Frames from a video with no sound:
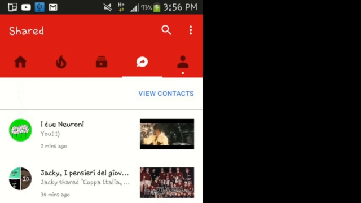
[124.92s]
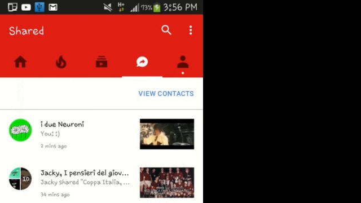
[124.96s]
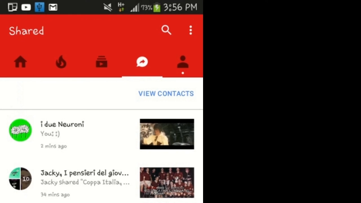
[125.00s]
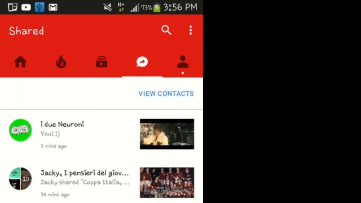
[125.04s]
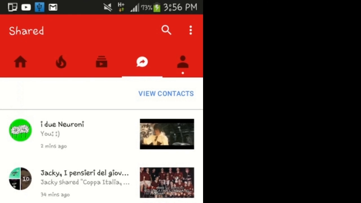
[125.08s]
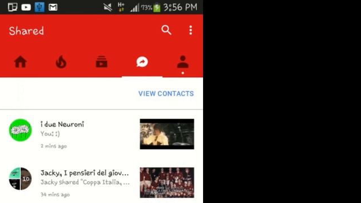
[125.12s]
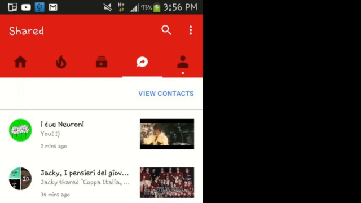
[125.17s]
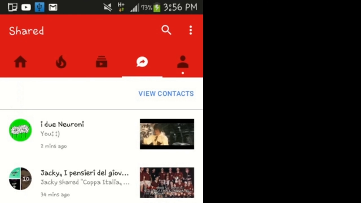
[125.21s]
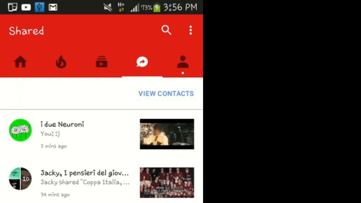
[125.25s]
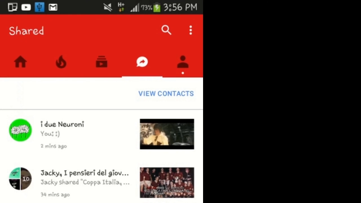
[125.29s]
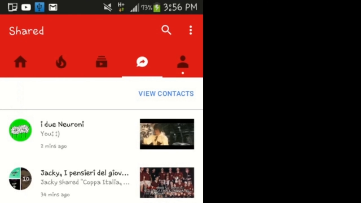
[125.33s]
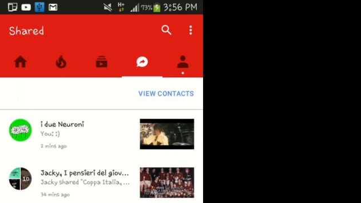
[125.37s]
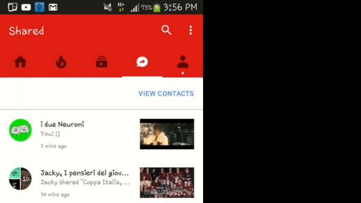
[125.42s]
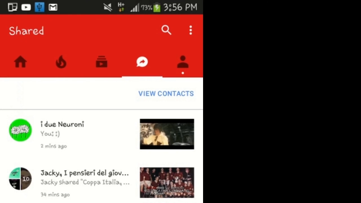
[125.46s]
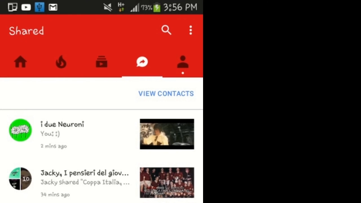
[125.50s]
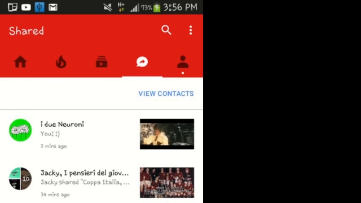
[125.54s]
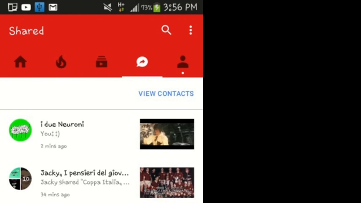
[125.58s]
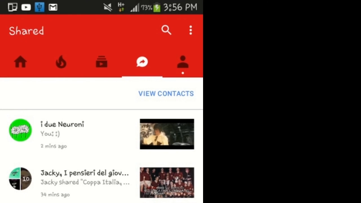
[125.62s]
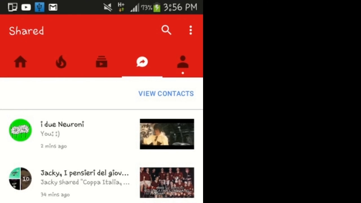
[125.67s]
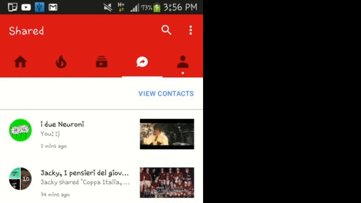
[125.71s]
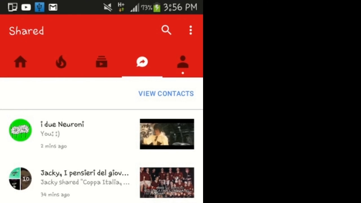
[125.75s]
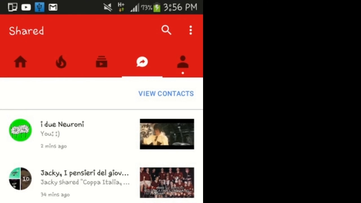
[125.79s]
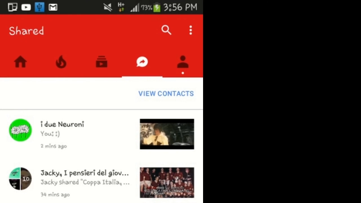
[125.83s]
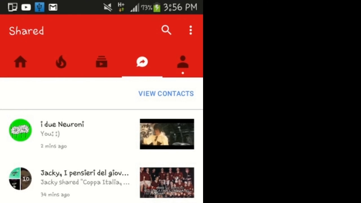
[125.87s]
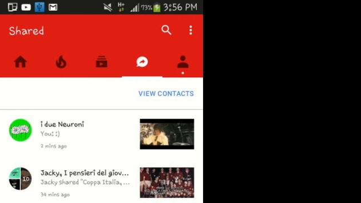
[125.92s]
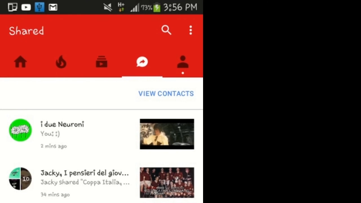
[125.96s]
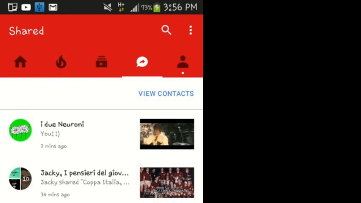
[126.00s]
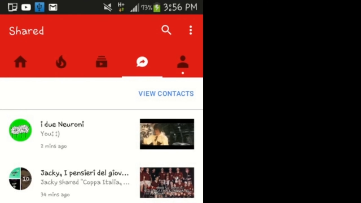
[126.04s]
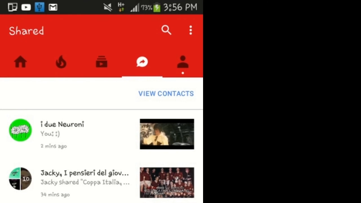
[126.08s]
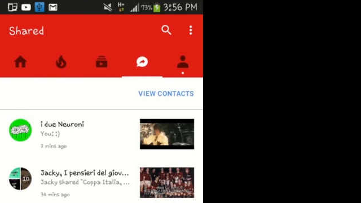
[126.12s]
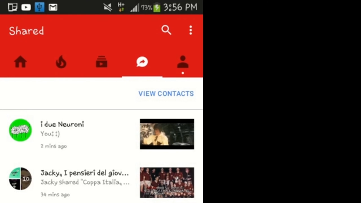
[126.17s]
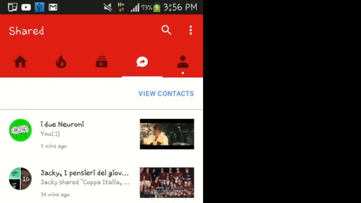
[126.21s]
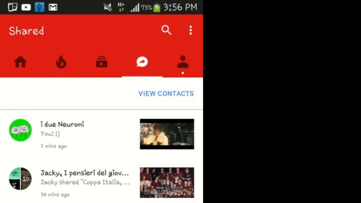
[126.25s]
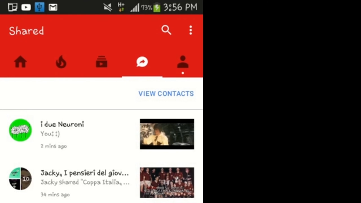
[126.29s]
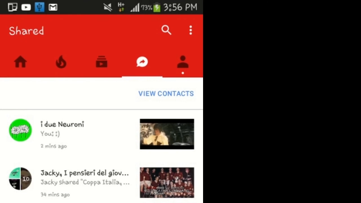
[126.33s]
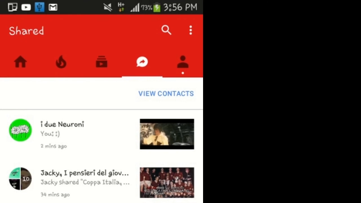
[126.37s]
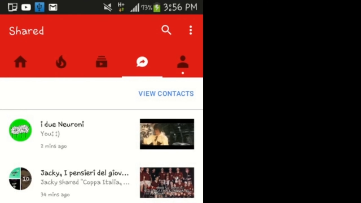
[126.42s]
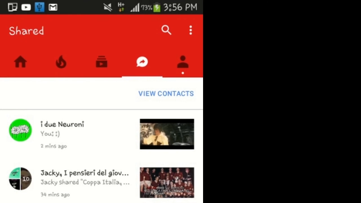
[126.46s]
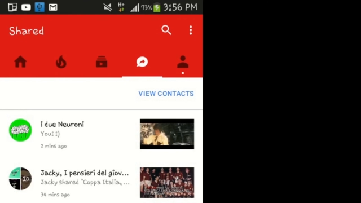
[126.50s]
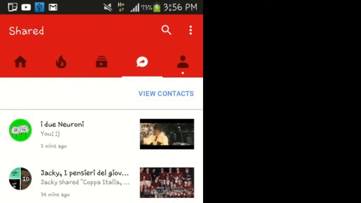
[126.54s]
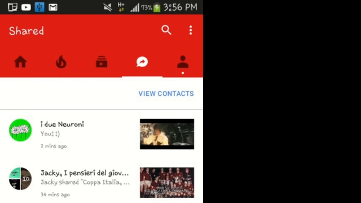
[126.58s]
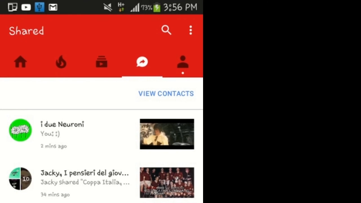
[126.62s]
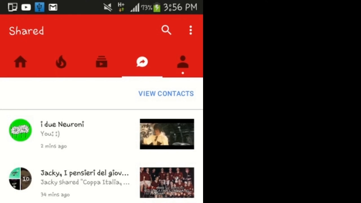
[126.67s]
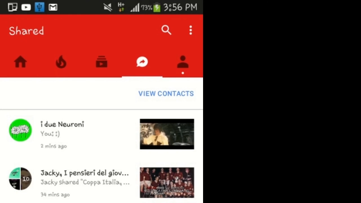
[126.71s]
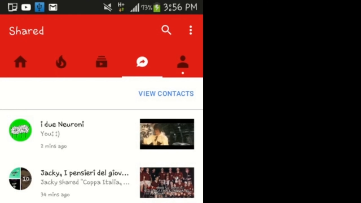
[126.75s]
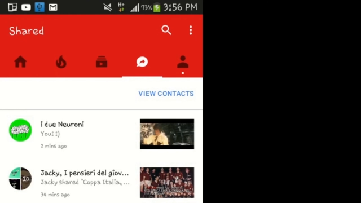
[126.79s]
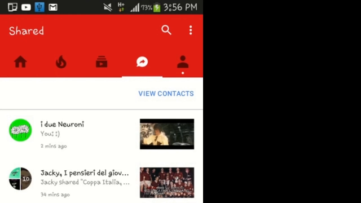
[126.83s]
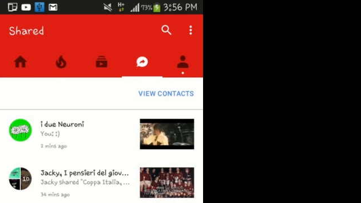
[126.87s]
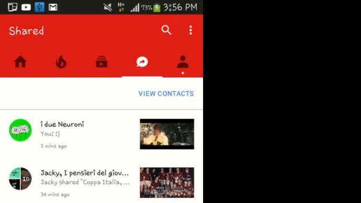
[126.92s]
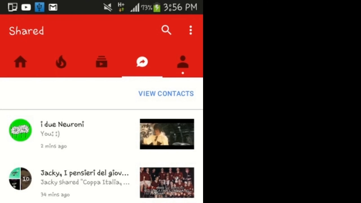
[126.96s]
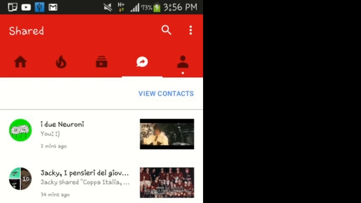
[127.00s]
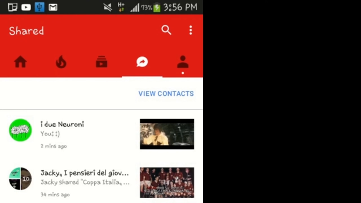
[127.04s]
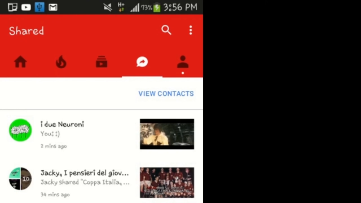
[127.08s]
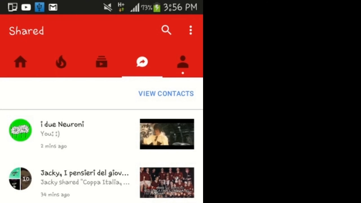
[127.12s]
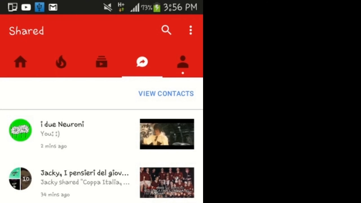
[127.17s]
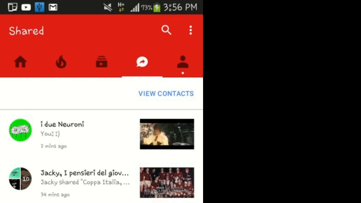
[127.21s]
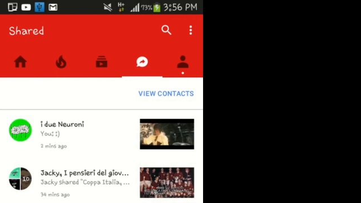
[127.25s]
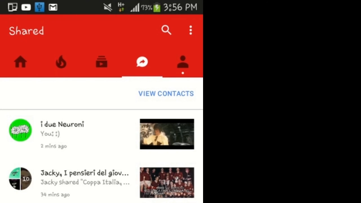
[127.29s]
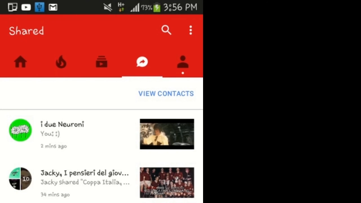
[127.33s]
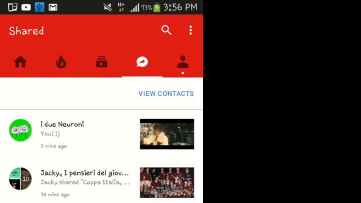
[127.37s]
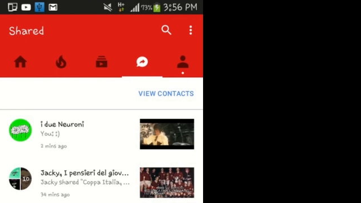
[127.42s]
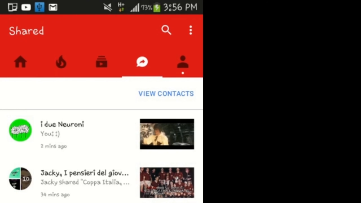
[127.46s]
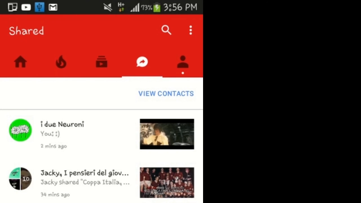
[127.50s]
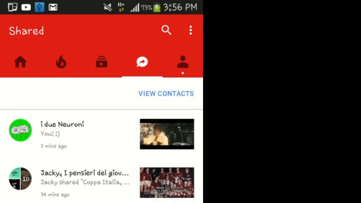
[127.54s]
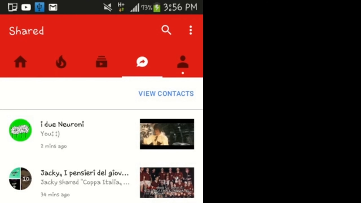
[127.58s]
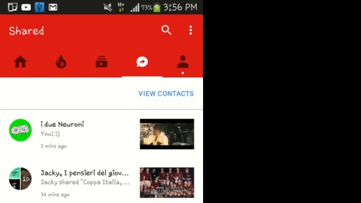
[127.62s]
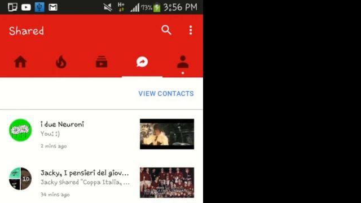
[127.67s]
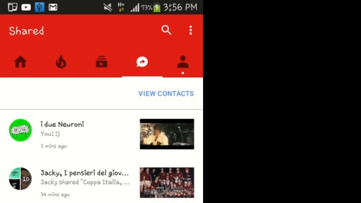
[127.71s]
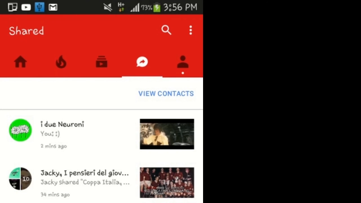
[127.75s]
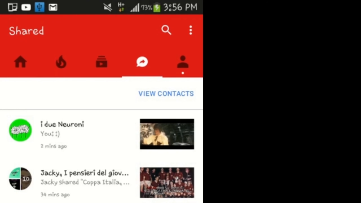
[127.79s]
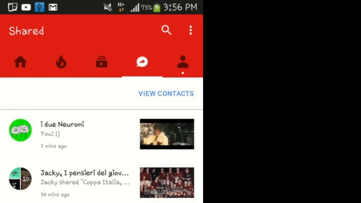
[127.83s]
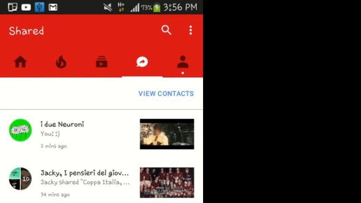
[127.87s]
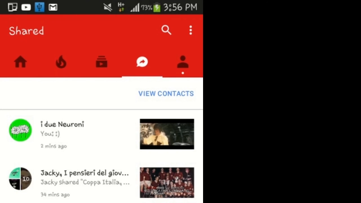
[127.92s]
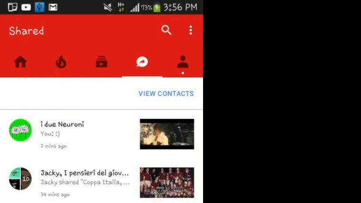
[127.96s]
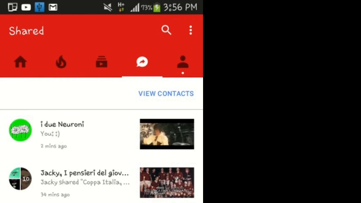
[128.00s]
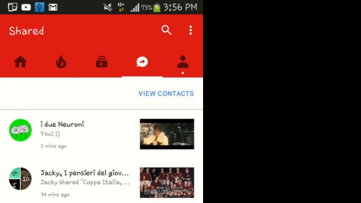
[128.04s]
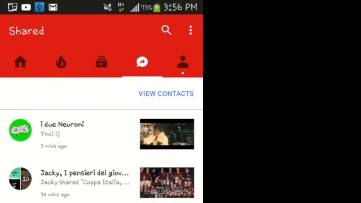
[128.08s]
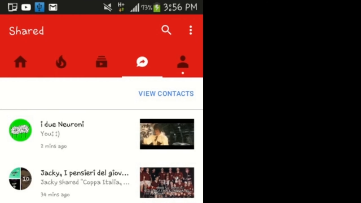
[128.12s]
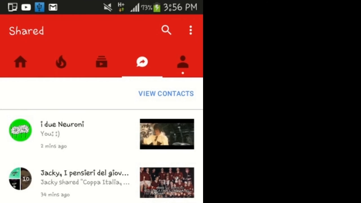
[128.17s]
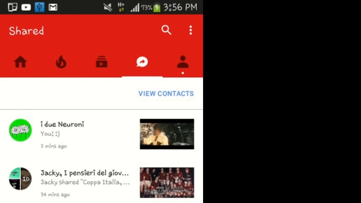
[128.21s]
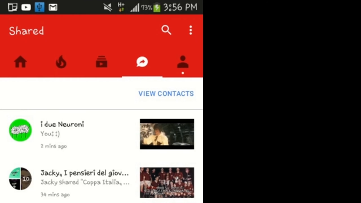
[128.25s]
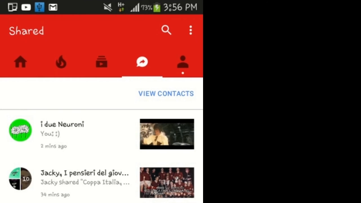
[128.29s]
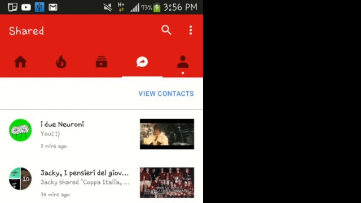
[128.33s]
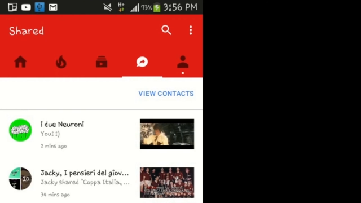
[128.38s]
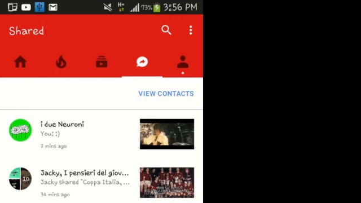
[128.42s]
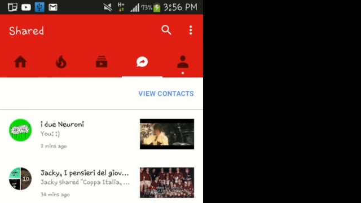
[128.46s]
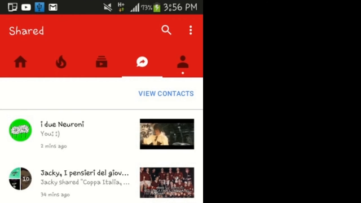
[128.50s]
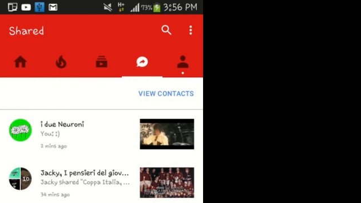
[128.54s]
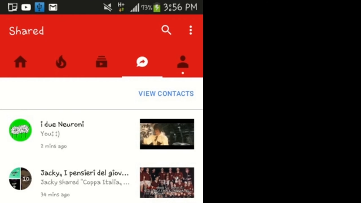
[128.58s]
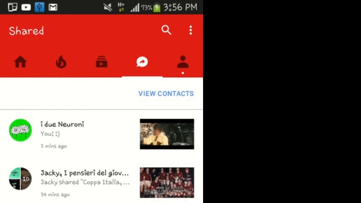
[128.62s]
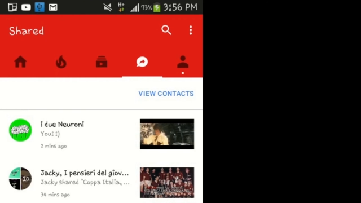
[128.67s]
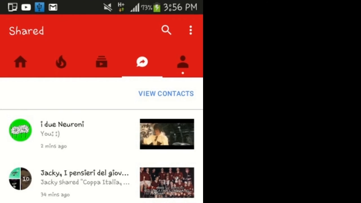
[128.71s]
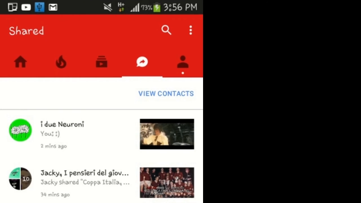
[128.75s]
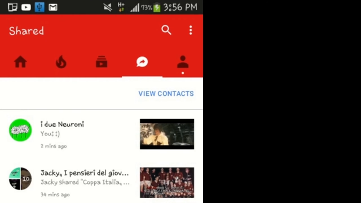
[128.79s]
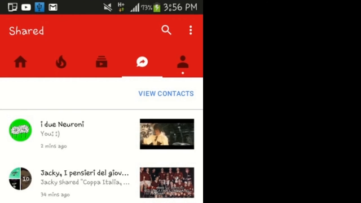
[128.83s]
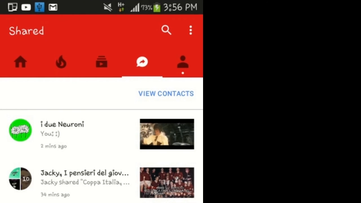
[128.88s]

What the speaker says: Nobody's mouth can be seen.